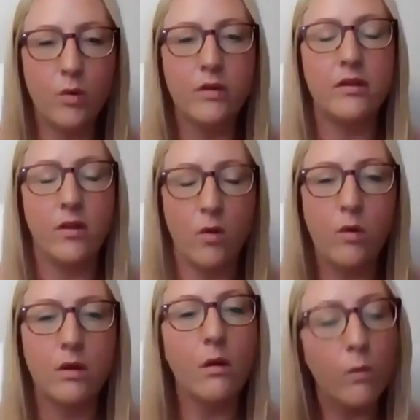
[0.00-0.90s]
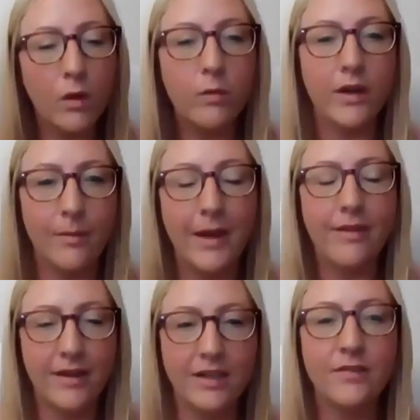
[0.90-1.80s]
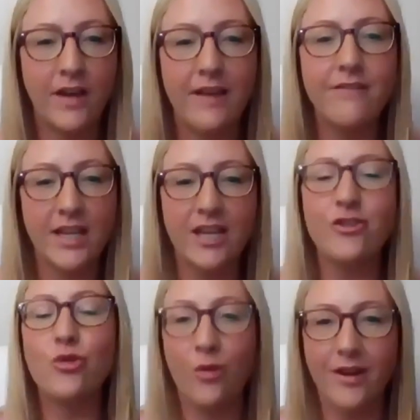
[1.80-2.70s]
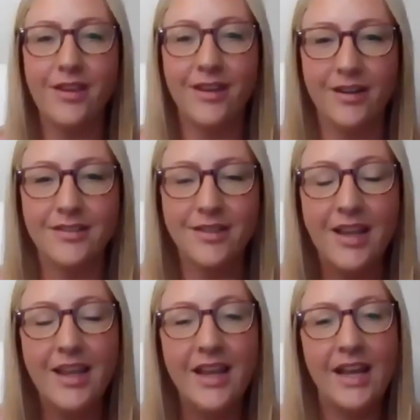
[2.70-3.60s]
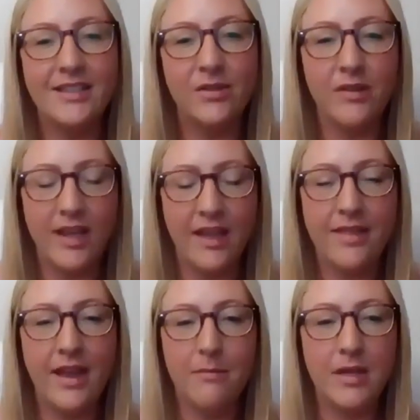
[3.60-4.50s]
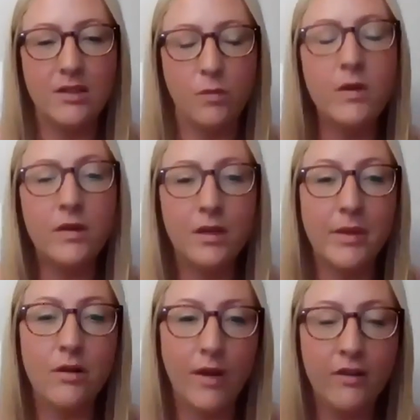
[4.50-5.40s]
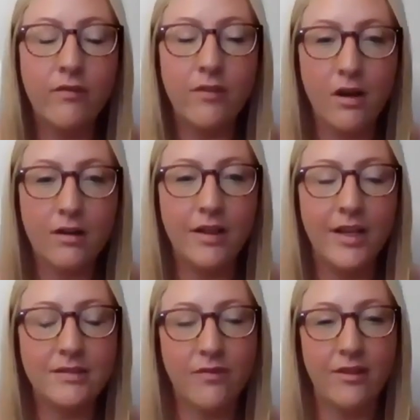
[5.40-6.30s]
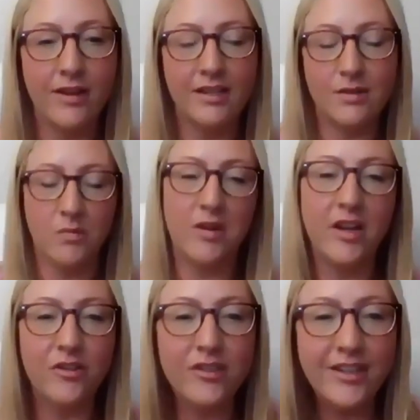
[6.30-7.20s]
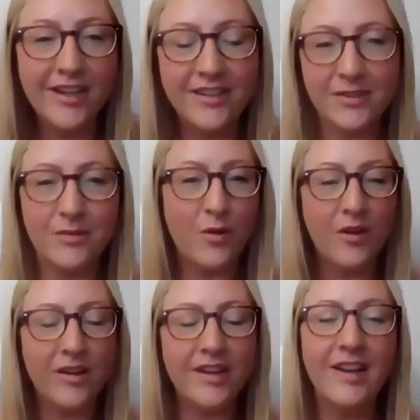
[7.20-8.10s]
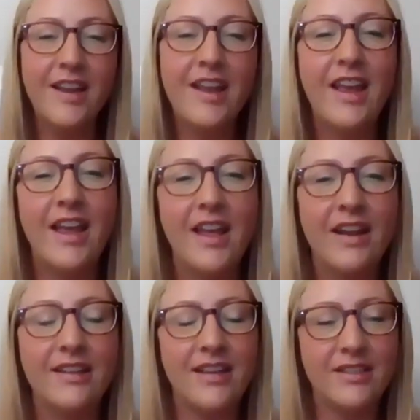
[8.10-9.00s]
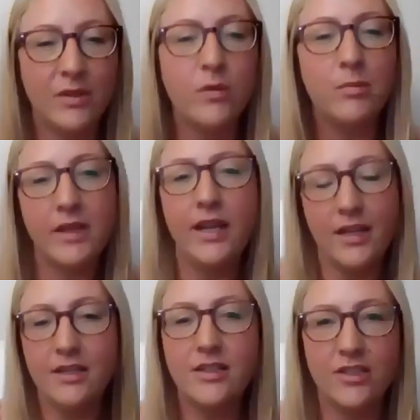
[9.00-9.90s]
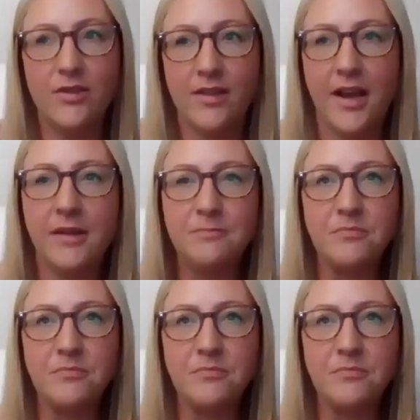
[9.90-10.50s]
quarter to quarter. We're worried about the next 5, 10, 20 years. And so again, that means we want to be around for our clients for the next 100 years or more. And so we're planning to do that.